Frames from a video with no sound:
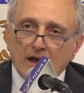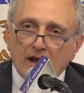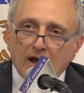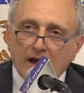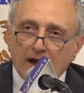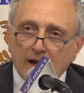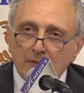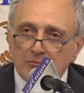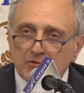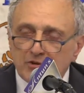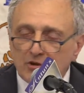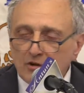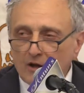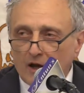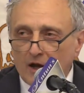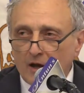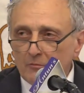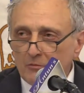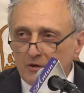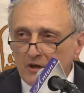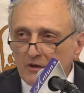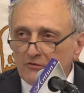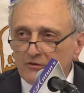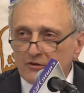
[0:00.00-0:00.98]

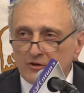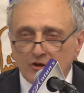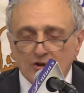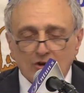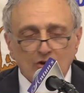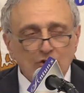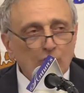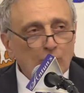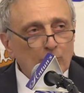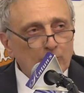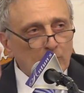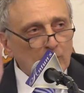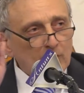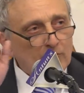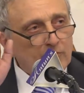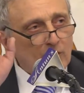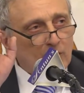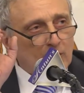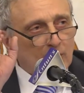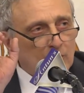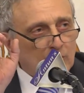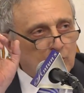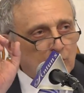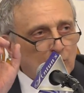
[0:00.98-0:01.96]
I'm giving you a little bit of
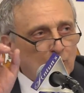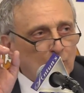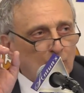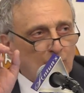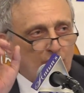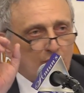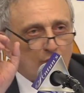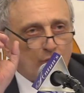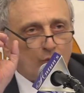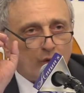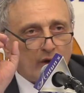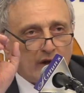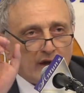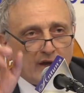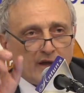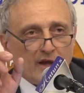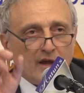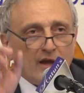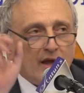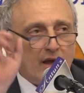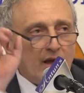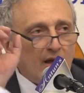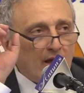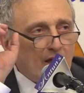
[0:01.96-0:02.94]
a clue of the way